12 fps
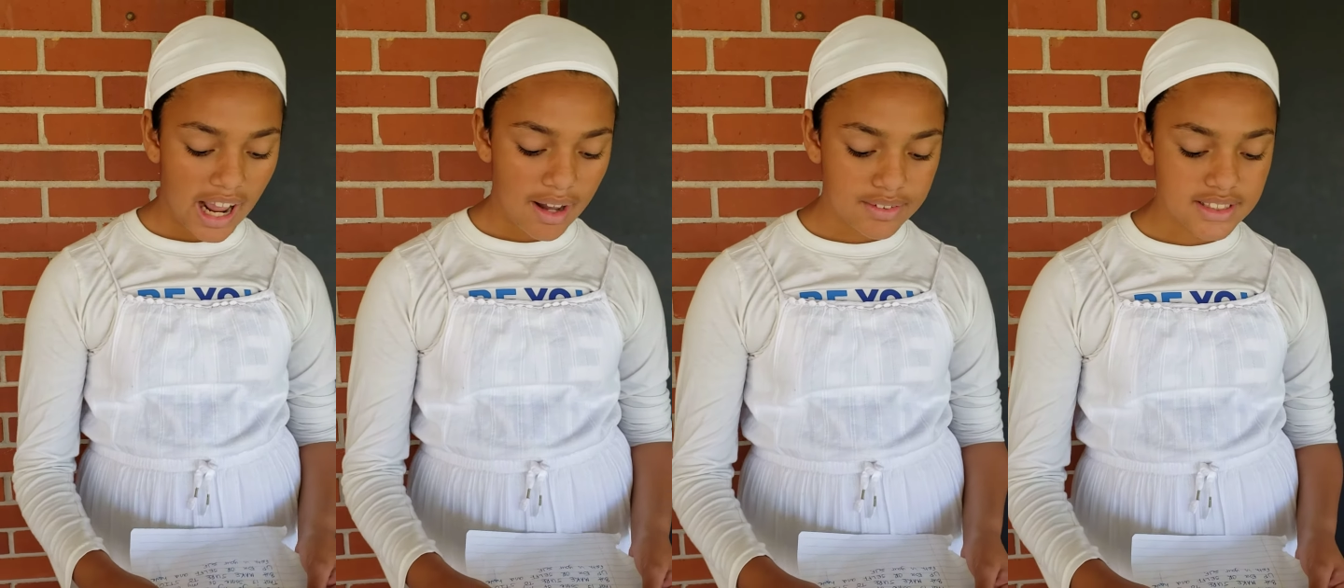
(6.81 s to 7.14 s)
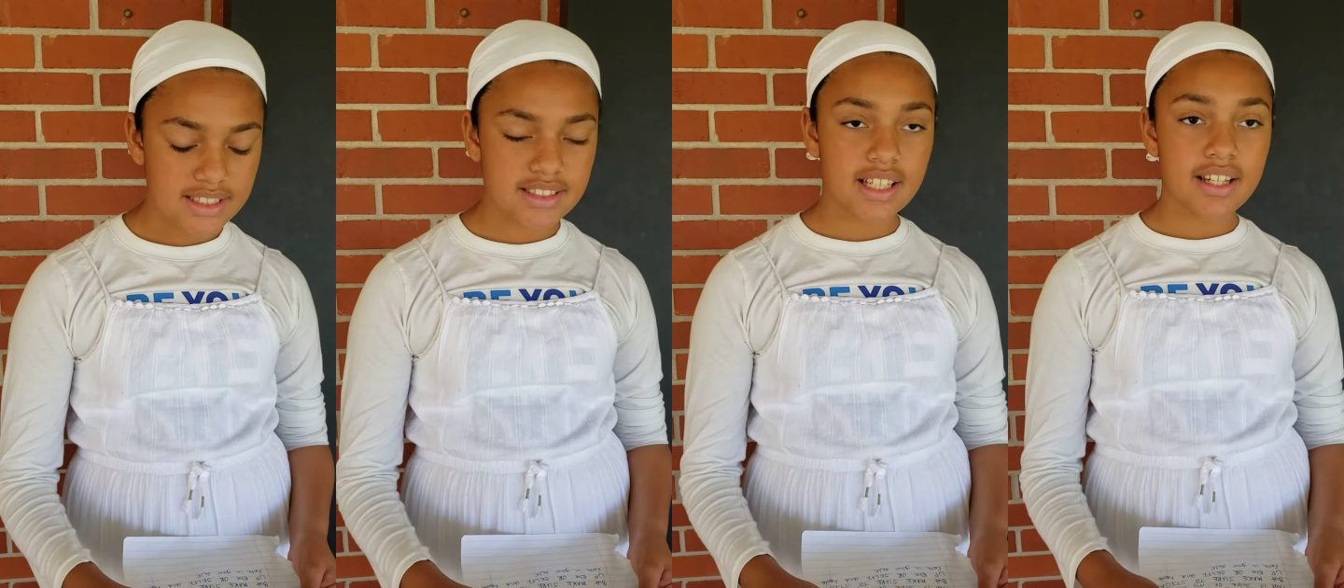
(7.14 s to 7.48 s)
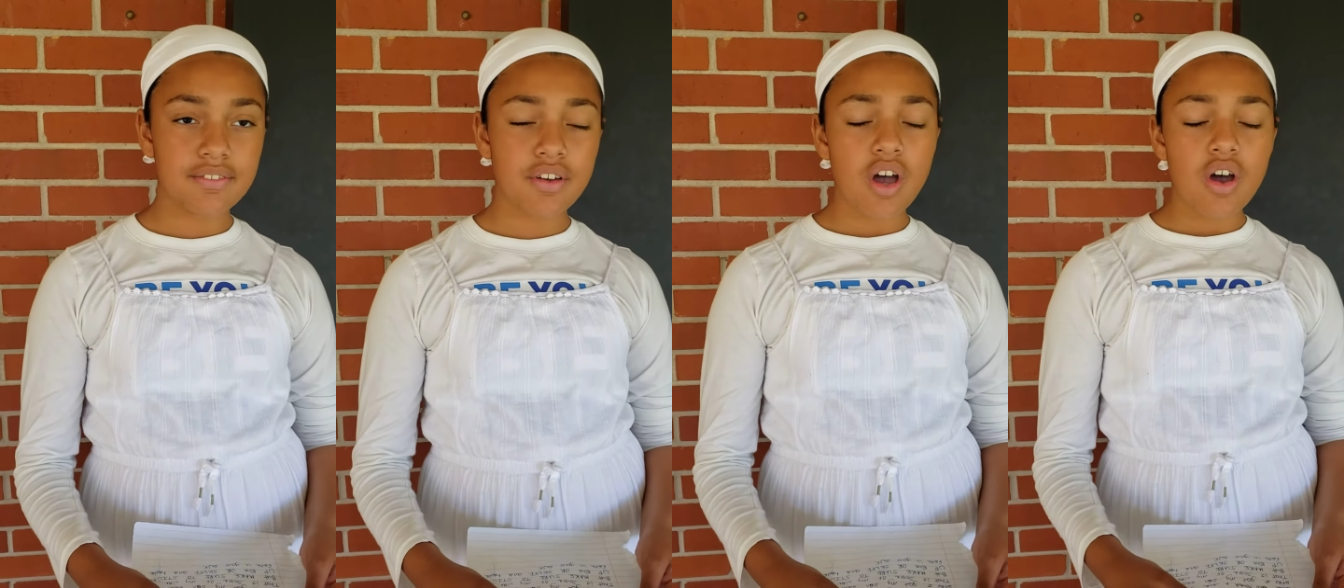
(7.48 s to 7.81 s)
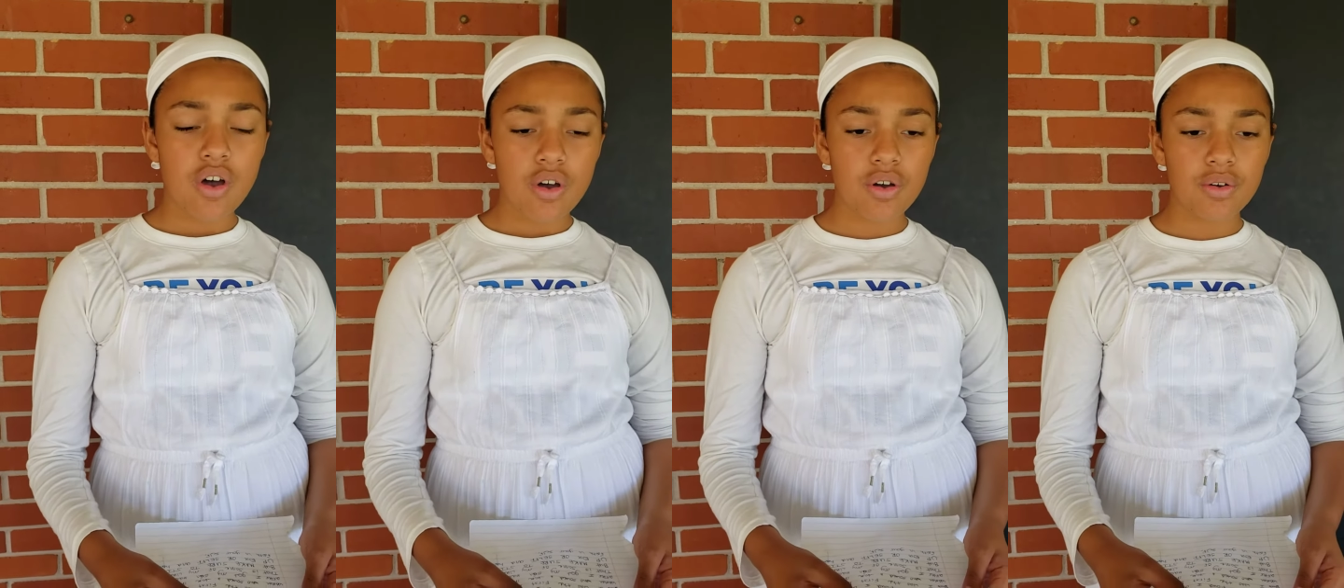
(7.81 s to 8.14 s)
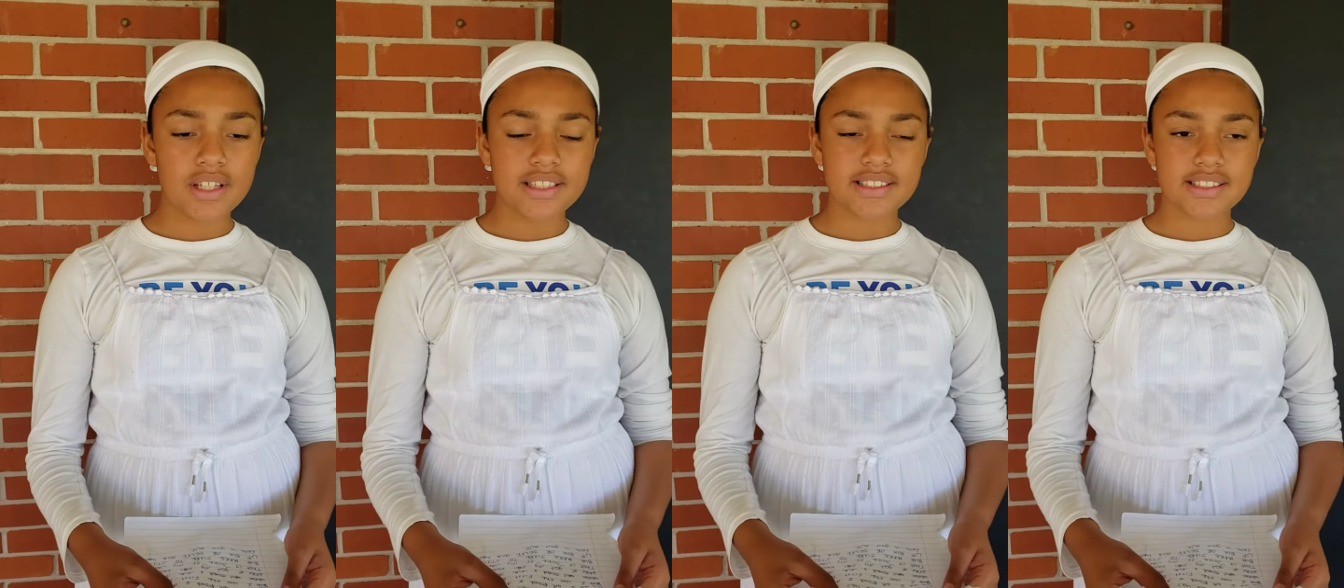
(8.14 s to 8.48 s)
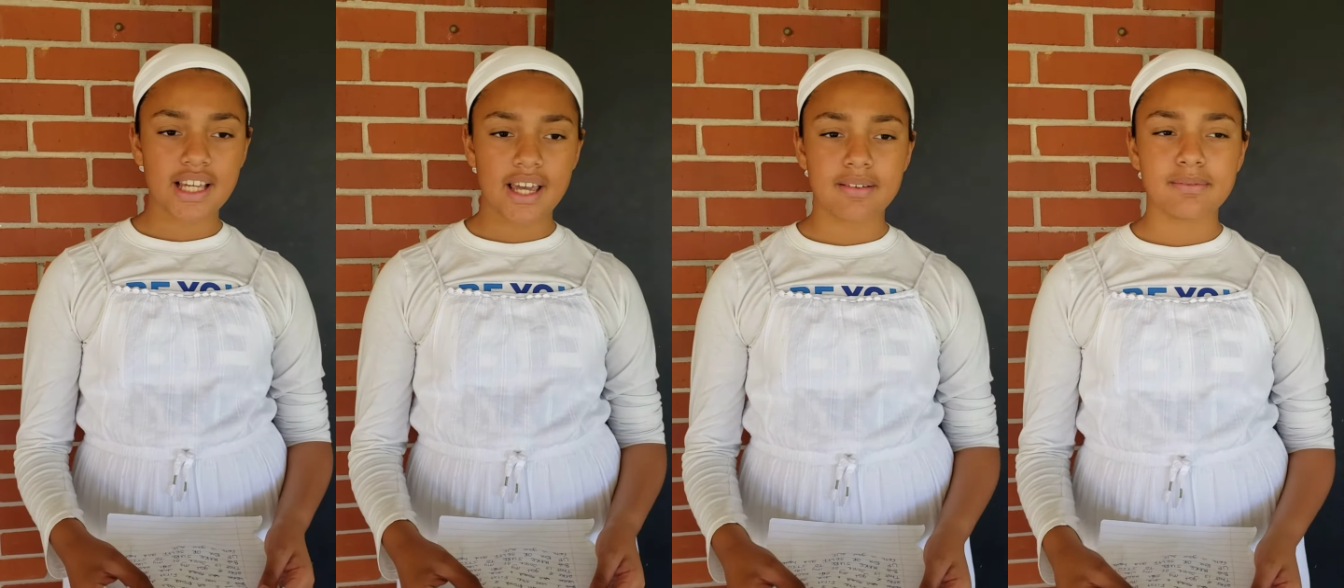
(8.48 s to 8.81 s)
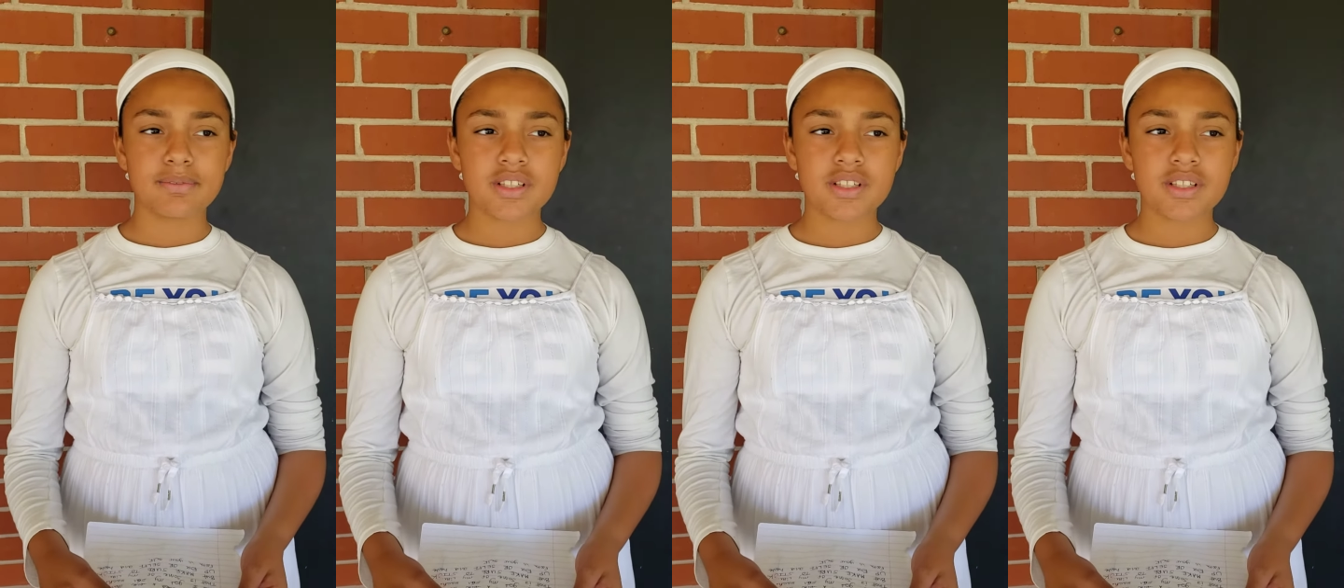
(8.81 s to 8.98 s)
I was a slave who escaped.